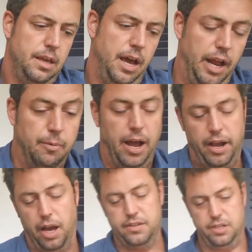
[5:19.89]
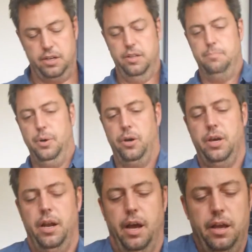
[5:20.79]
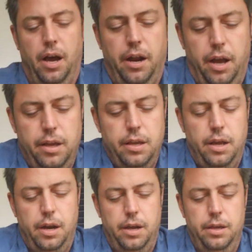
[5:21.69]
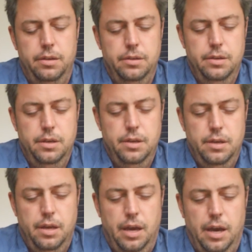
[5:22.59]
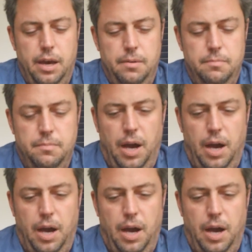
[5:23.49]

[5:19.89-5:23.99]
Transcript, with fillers: and I went, I asked to look at a book, and I and I and I um,